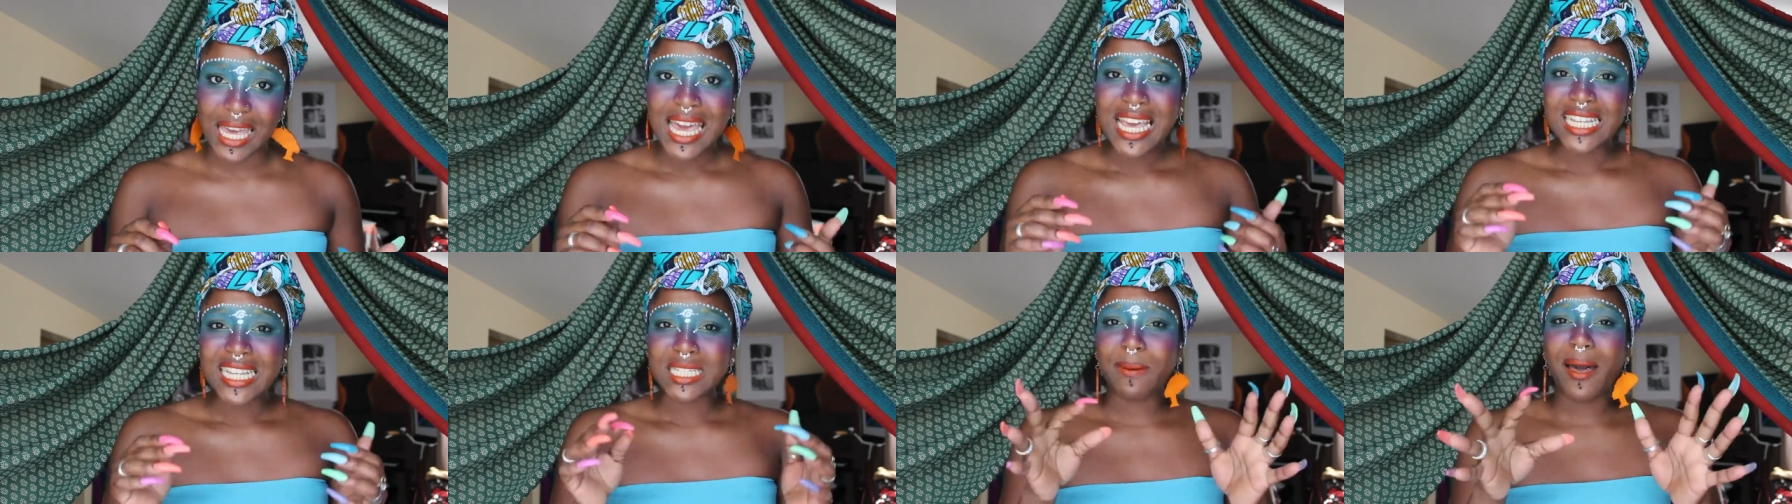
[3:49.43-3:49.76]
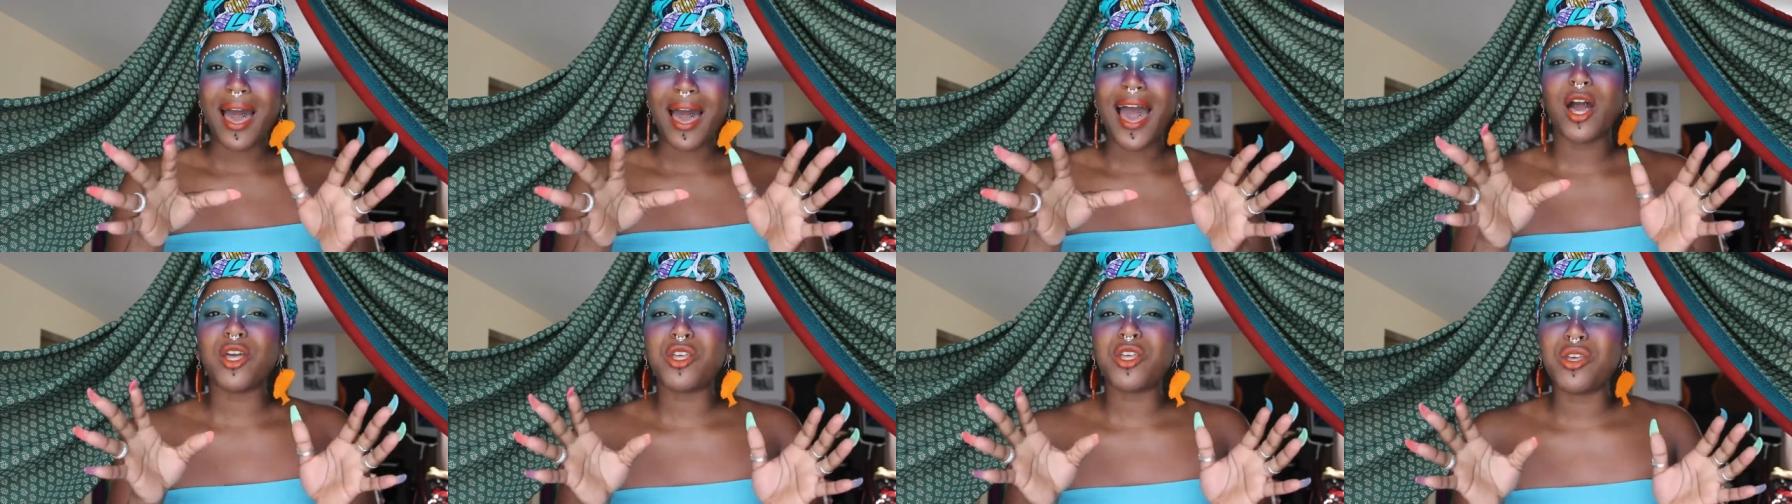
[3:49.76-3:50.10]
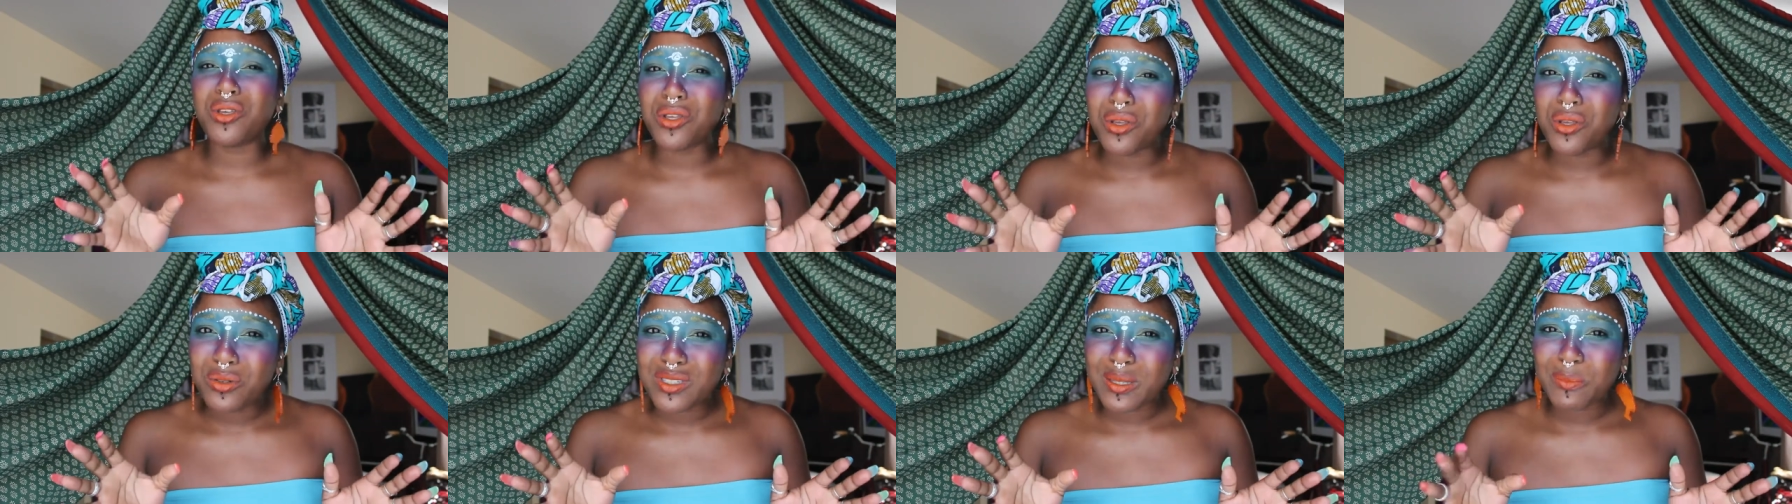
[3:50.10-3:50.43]
It's about how you
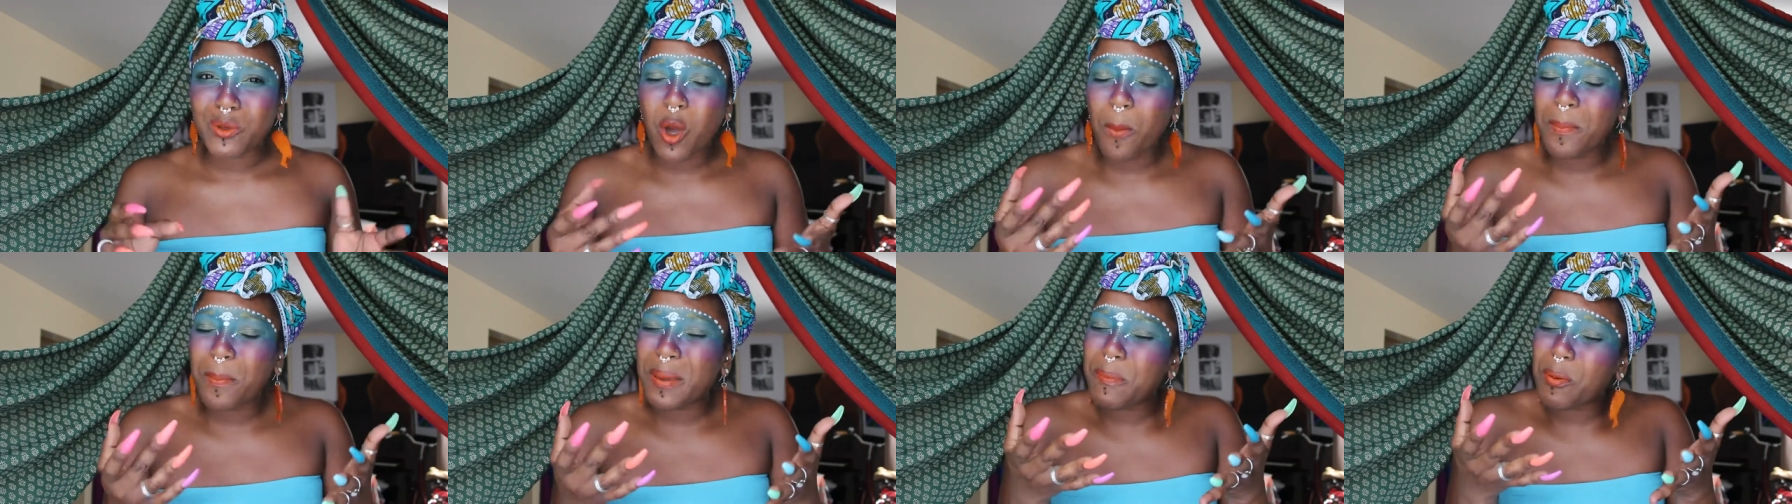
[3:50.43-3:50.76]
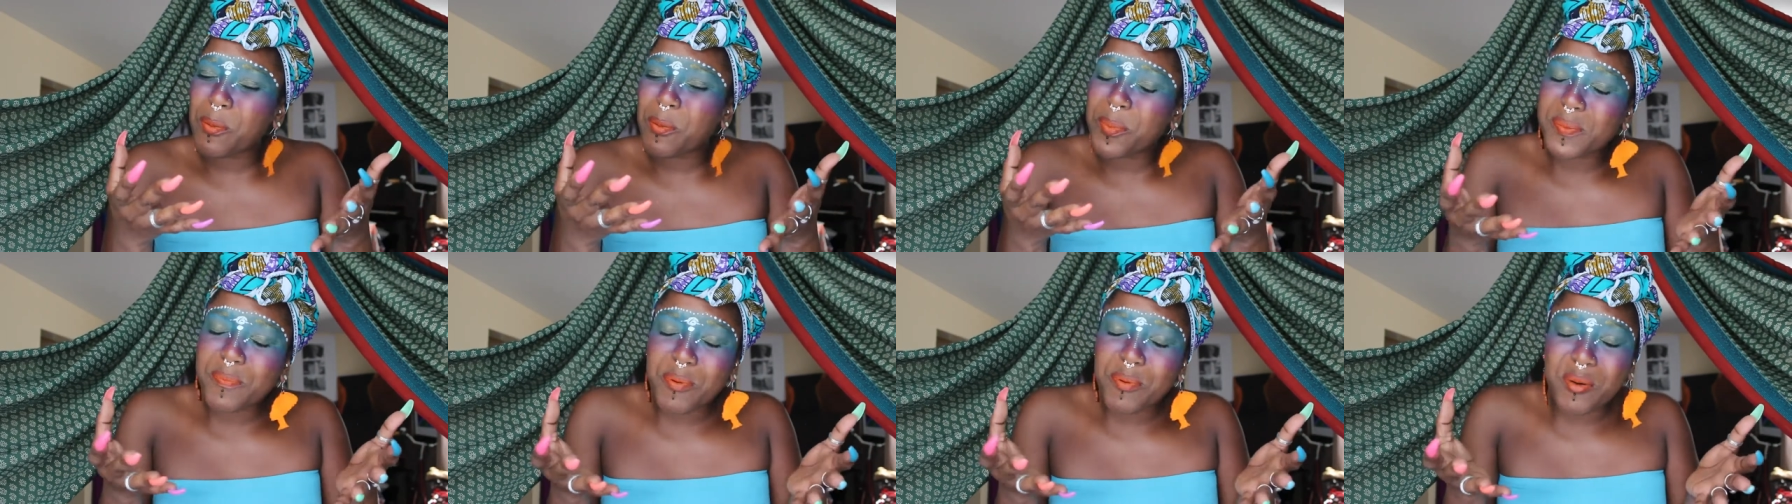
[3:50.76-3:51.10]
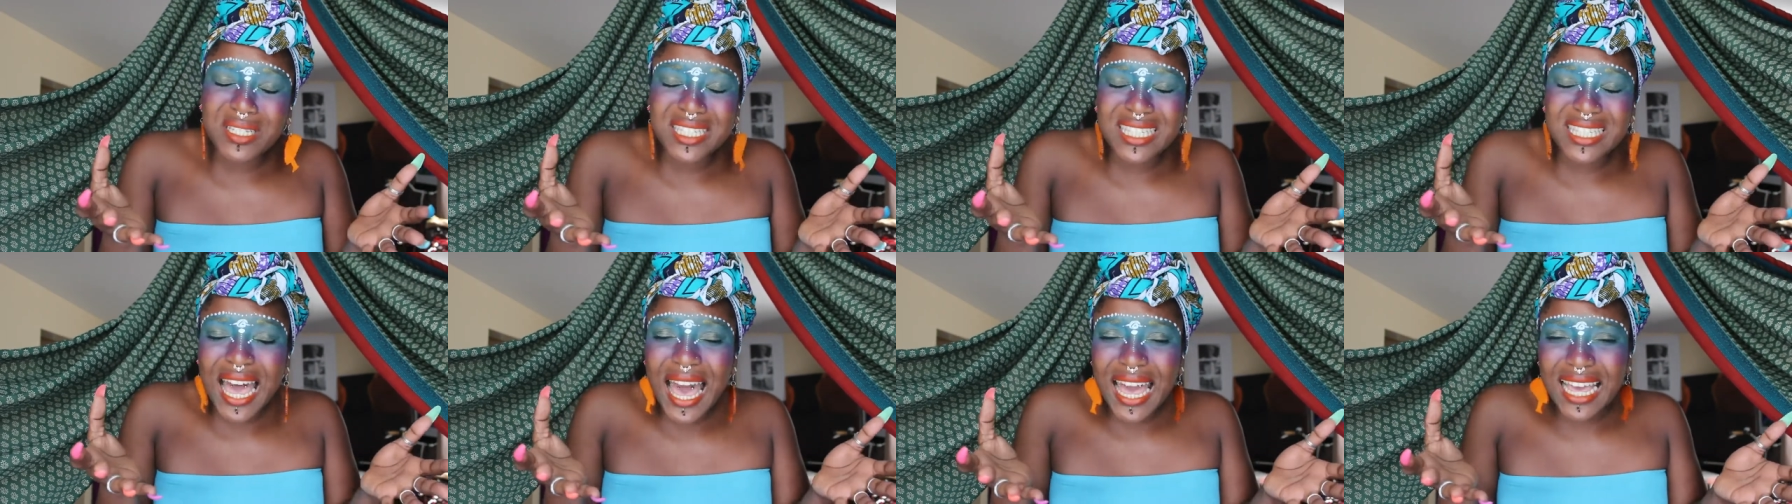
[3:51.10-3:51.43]
use them. you got to be
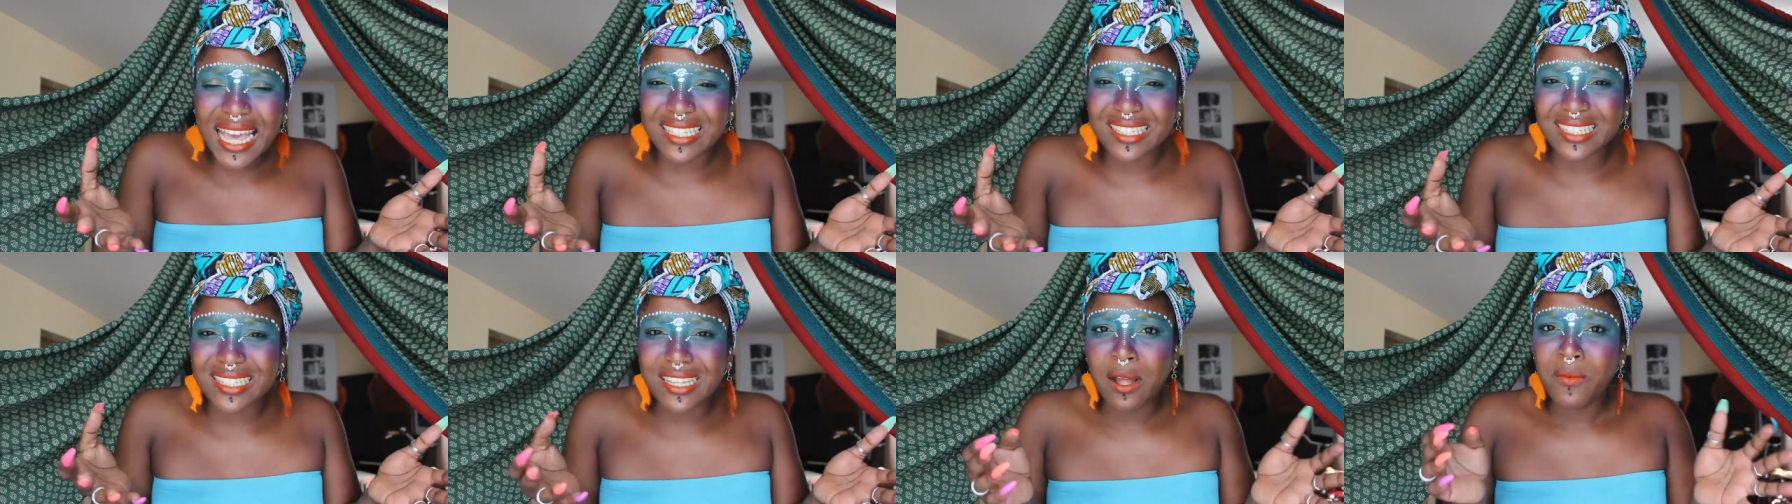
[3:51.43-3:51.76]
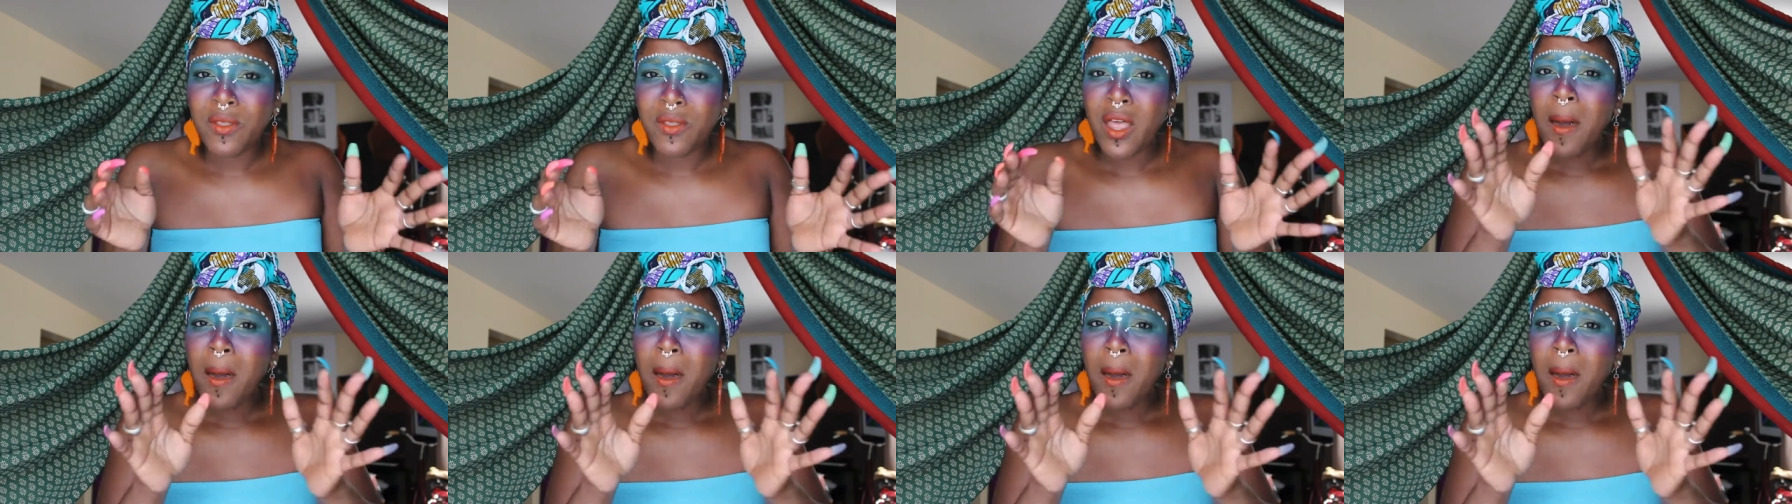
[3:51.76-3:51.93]
precise.